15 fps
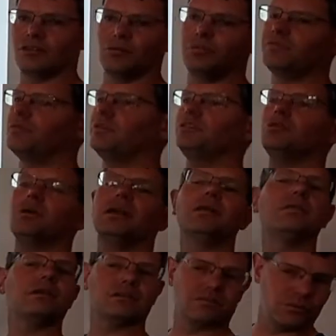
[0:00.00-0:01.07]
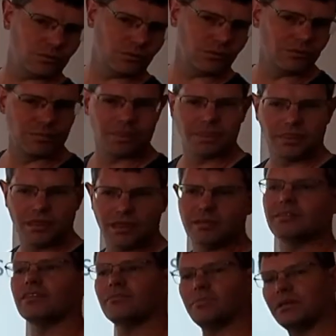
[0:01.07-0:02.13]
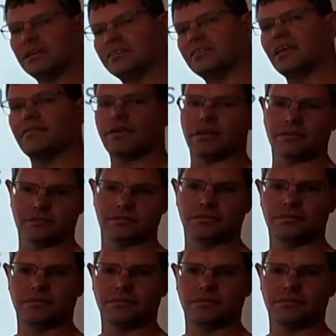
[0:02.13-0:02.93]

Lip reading: to do before you do anything at all, it says please save it,